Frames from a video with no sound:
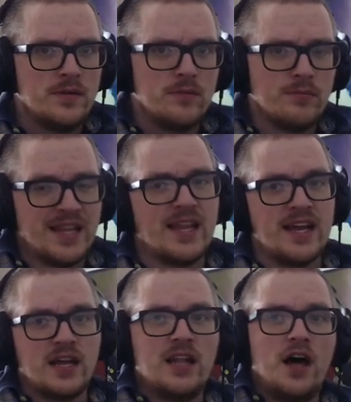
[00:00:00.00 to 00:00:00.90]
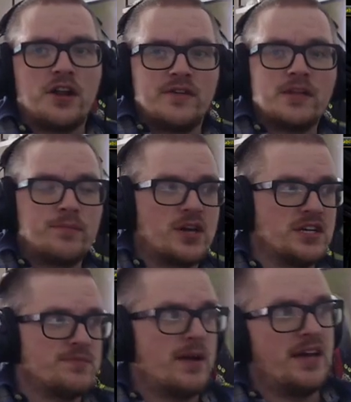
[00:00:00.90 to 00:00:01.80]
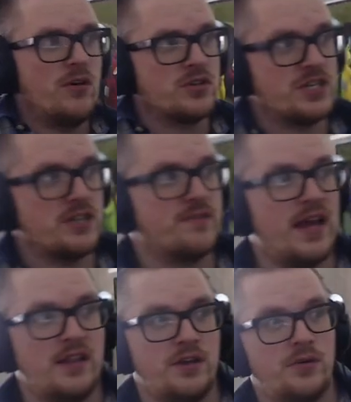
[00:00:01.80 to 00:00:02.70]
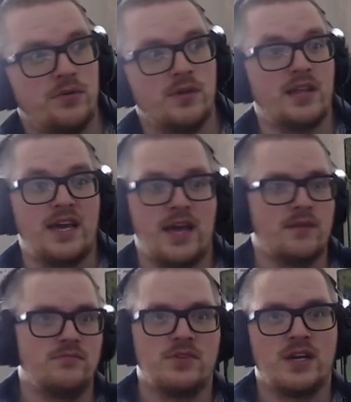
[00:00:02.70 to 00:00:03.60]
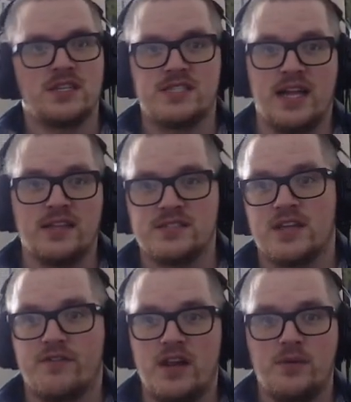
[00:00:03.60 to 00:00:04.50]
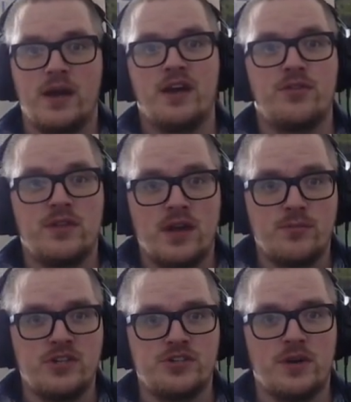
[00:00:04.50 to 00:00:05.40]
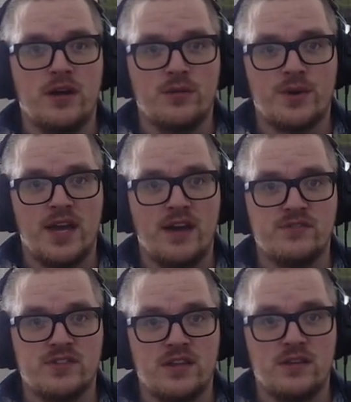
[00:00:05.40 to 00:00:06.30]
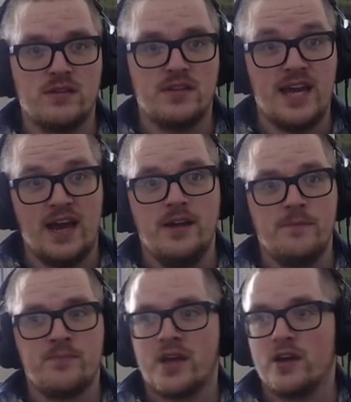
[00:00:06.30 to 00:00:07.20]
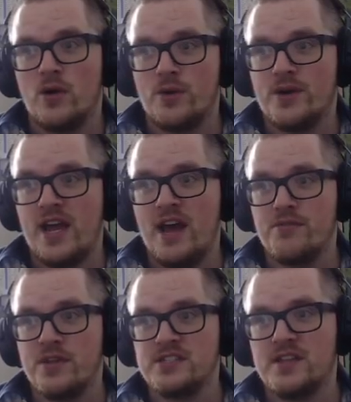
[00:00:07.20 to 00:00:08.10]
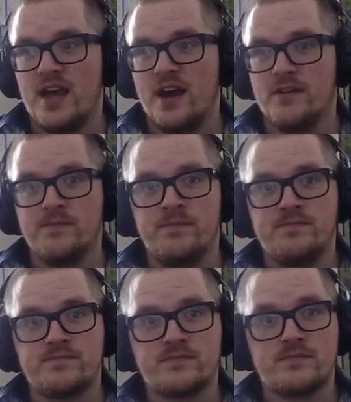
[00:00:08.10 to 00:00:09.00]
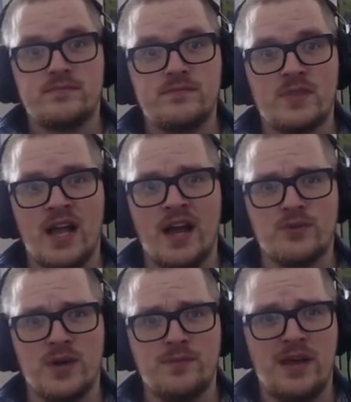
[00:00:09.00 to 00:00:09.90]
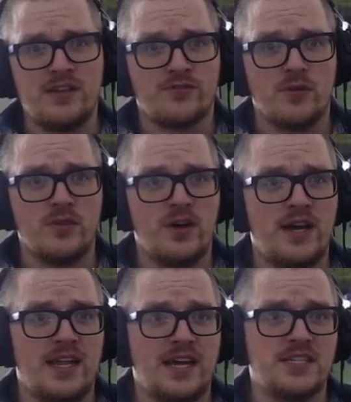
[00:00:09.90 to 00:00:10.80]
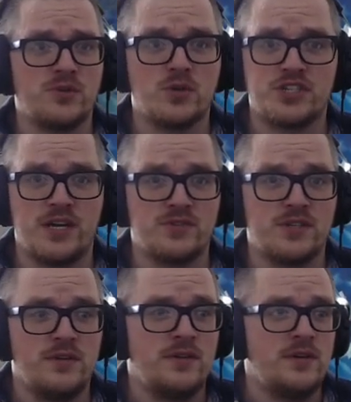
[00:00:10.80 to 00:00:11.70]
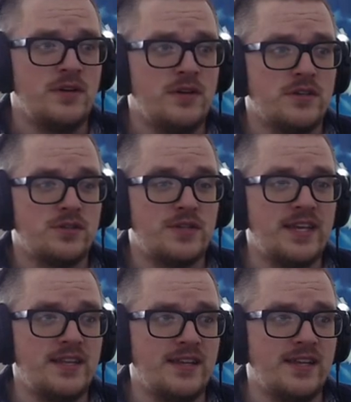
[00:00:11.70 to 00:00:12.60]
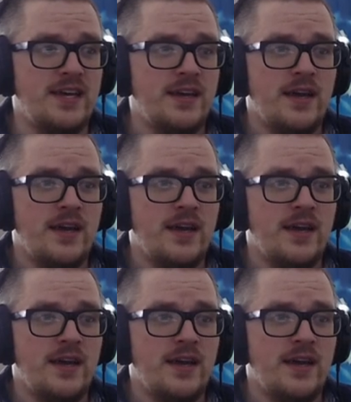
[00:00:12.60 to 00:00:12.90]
but like a lot of it, because my auction house value, like I'm gonna sell stuff anyway. I th I'm pretty sure I already have things. Yeah, I already have things there. Unread mail from Alliance auction house. So technically,